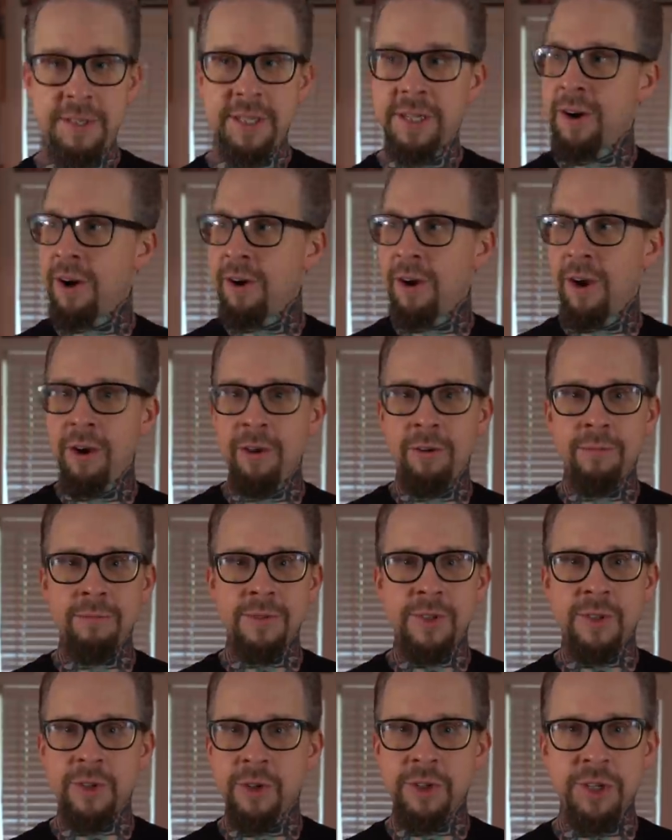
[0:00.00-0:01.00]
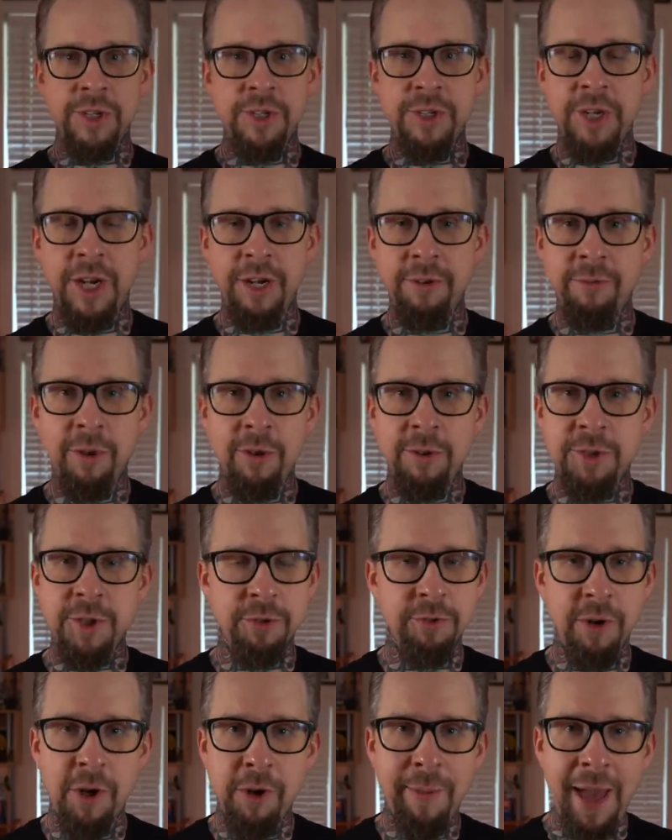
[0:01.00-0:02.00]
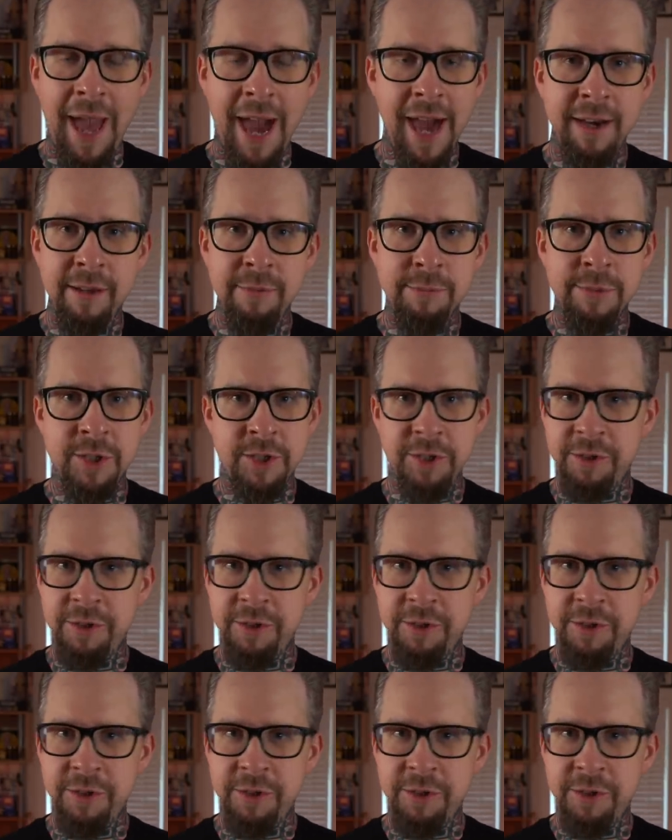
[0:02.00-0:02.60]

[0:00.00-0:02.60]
Did our own Surgeon General, Jerome Adams,